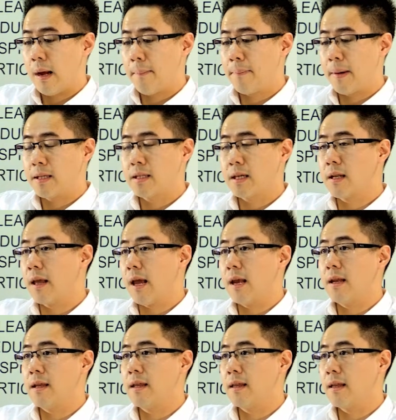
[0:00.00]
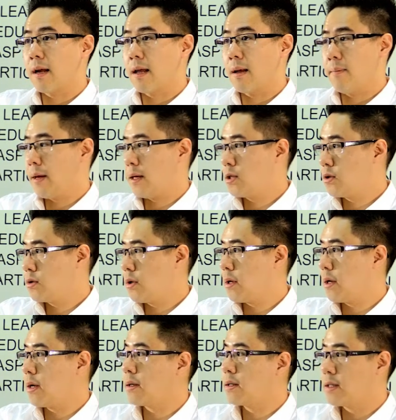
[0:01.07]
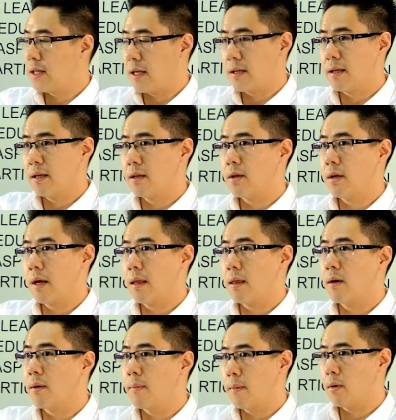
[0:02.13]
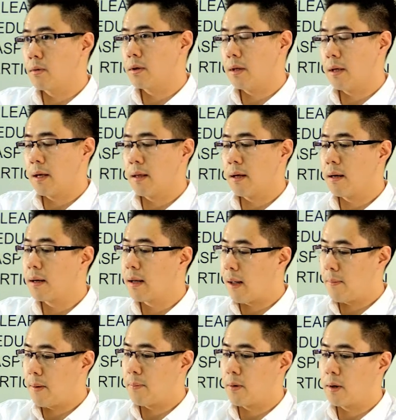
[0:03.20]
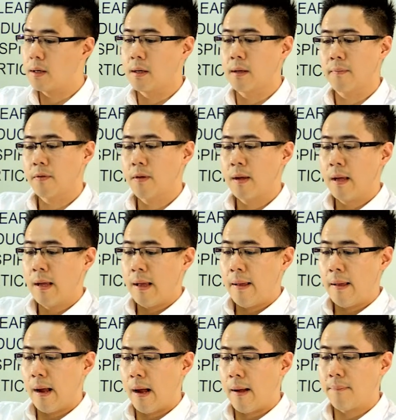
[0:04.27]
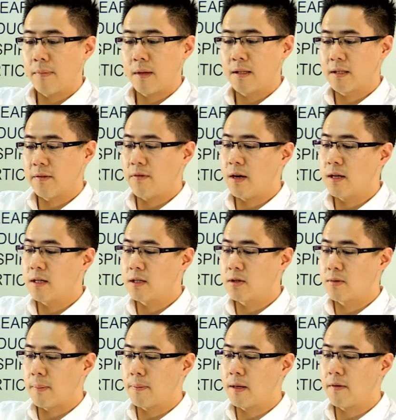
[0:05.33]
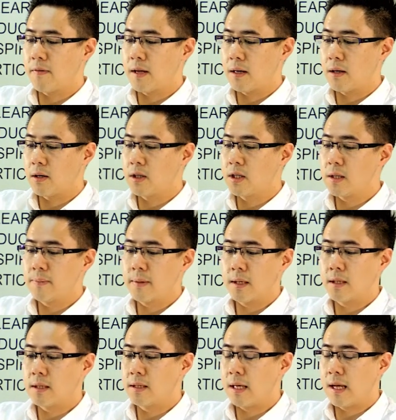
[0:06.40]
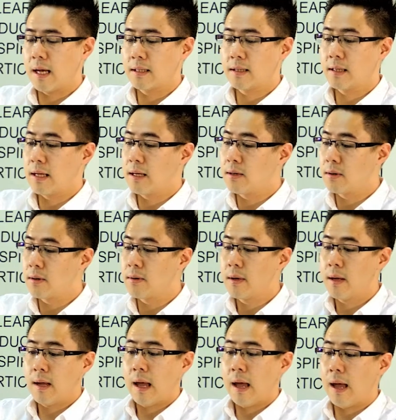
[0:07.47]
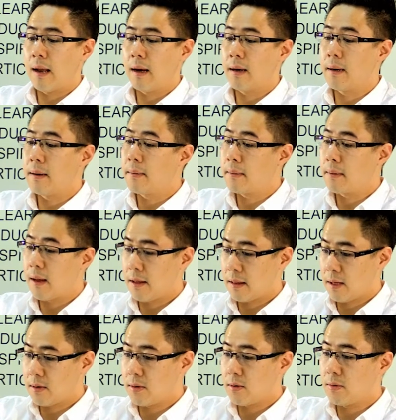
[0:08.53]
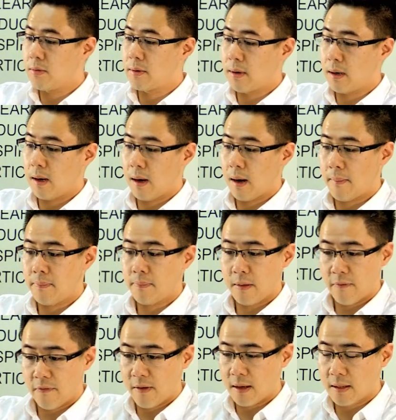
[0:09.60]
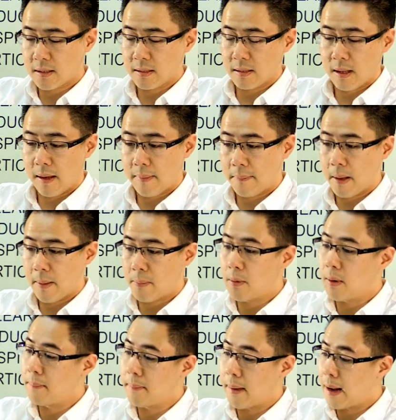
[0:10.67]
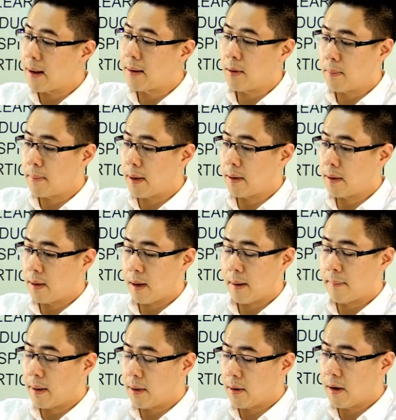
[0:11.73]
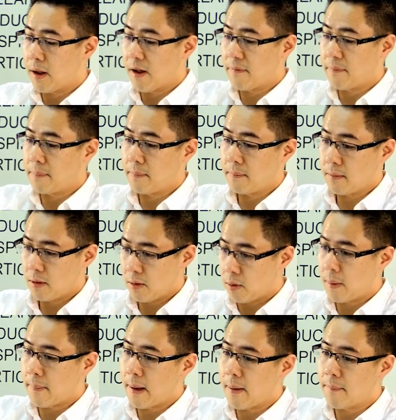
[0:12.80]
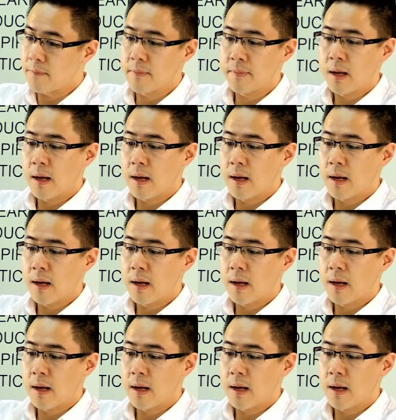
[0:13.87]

Basically anything that can be extruded, sintered together or melt together can be printed. It's a very disruptive technology because it has legal and ethical effects that people may or may not have thought about.